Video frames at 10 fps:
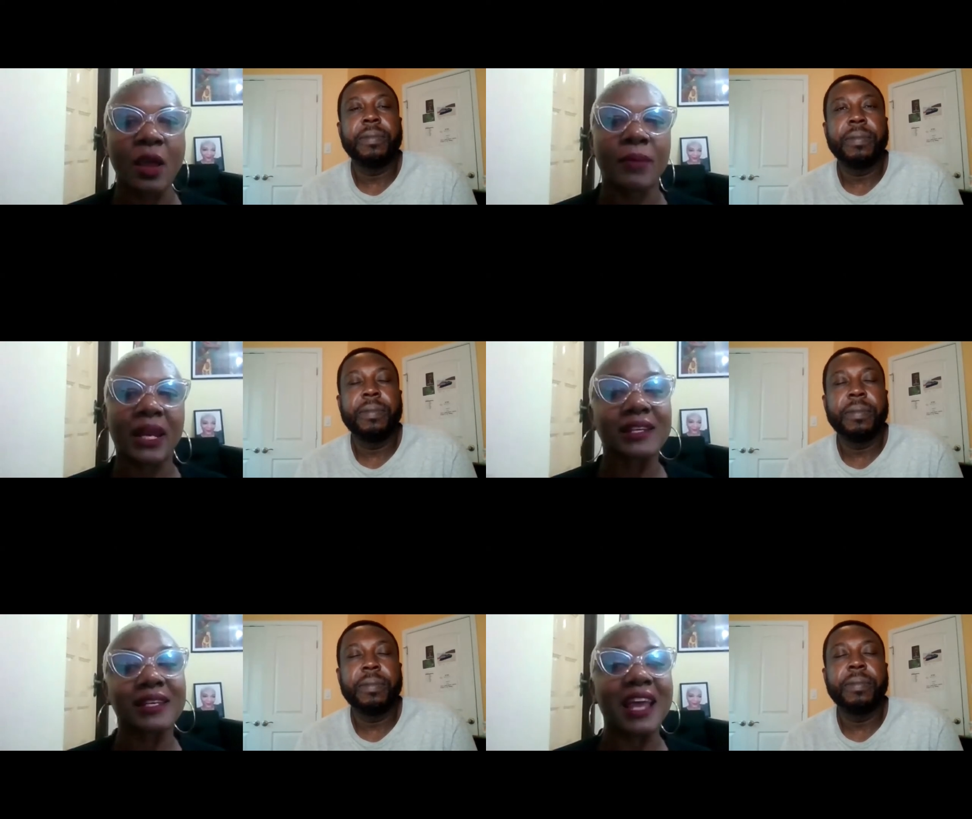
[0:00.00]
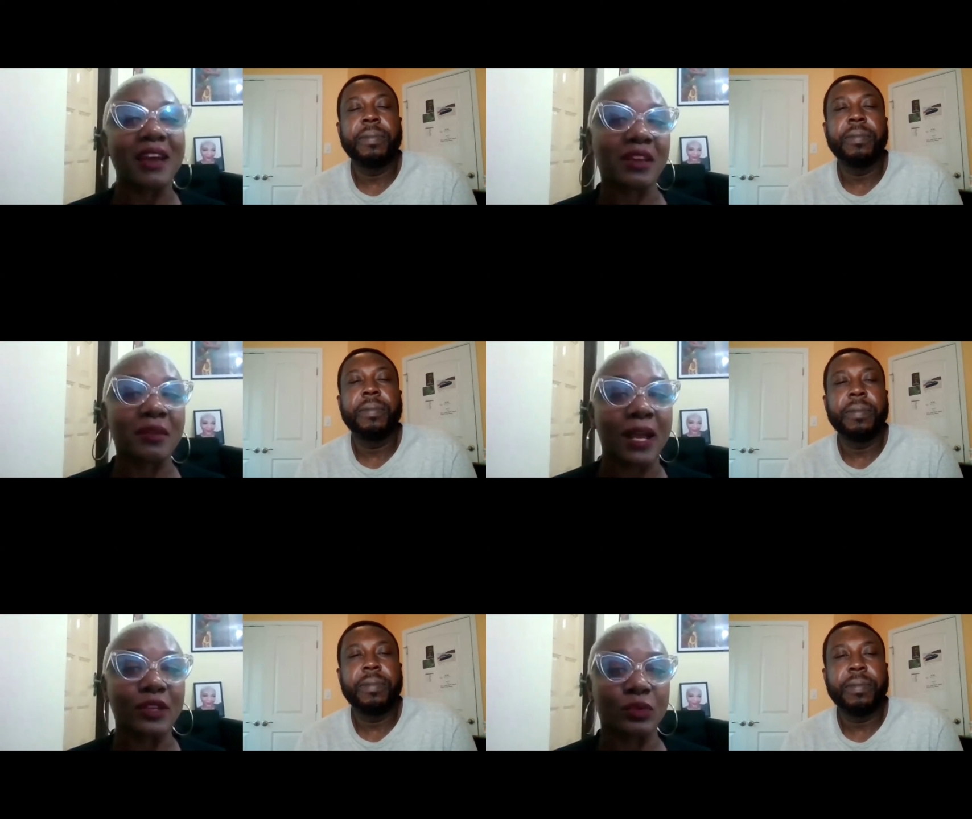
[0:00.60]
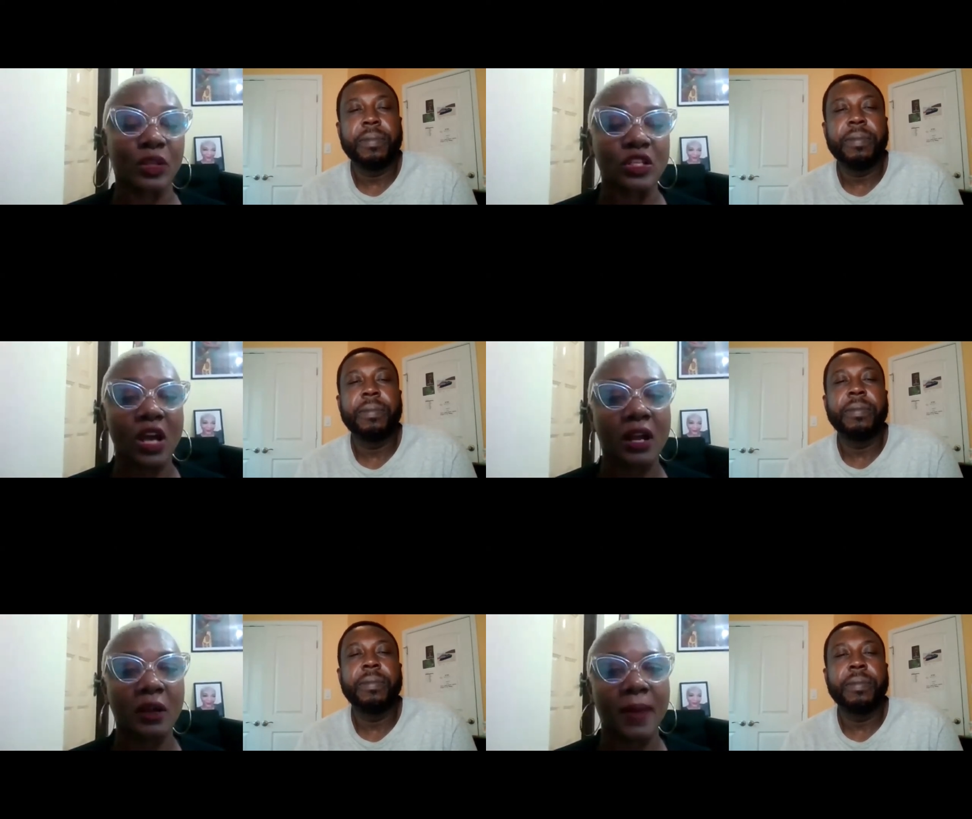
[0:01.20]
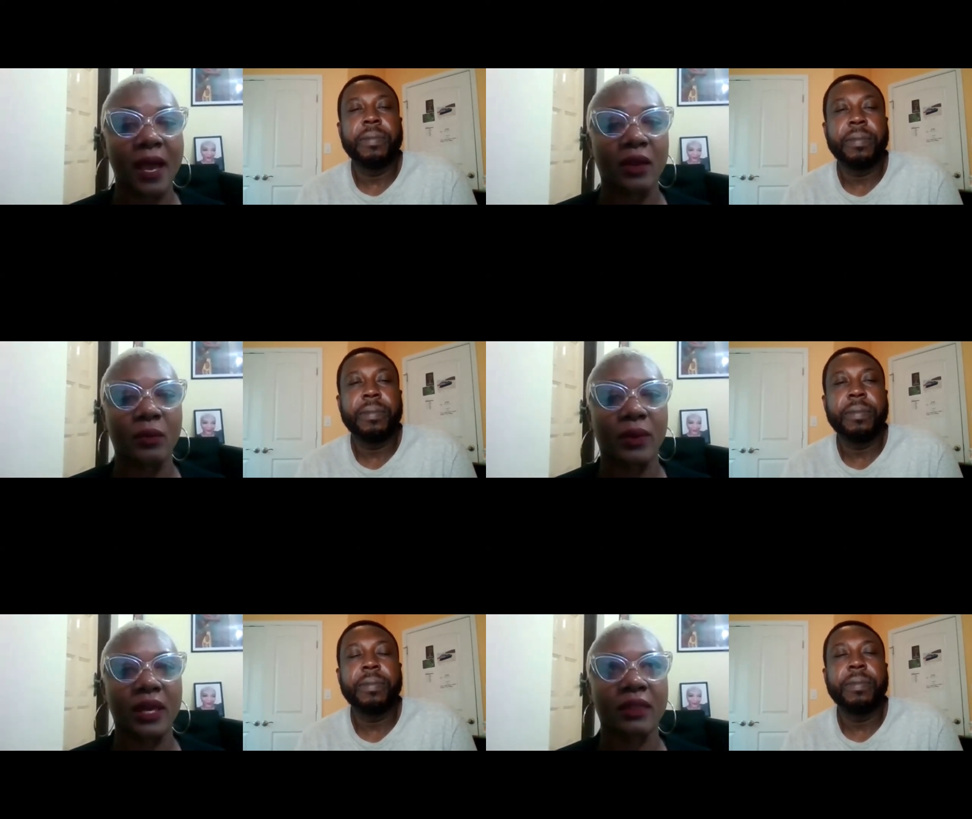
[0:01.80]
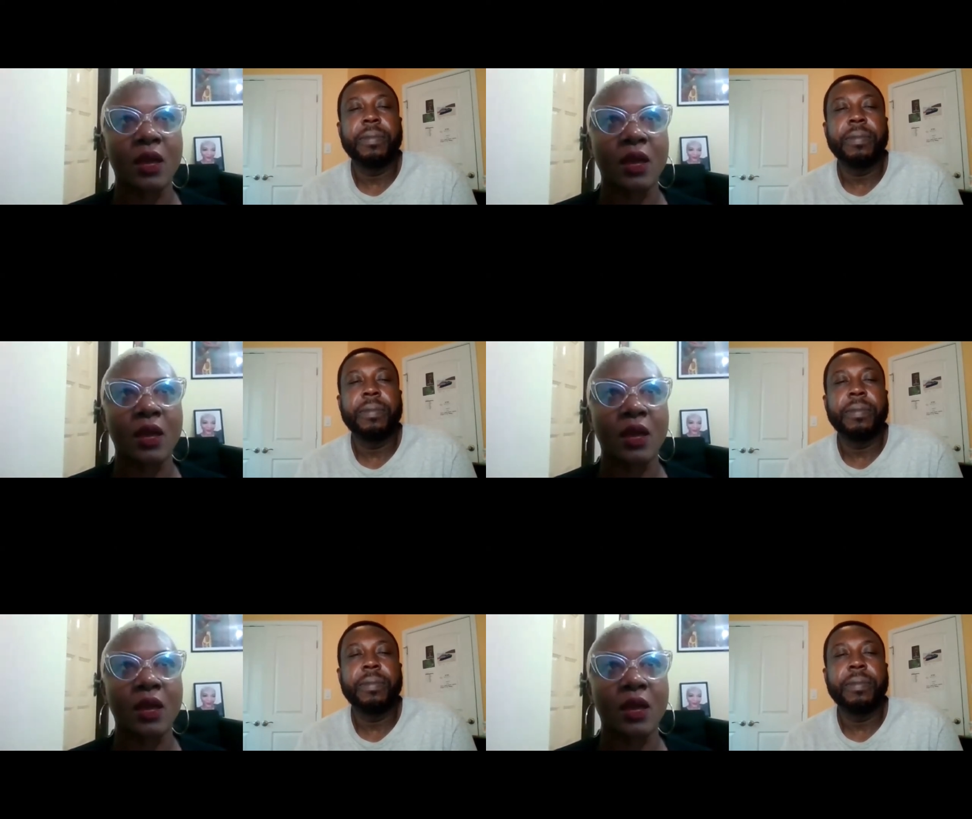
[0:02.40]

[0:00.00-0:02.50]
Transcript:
Speaker 1: But I didn't have anybody to really talk about it with.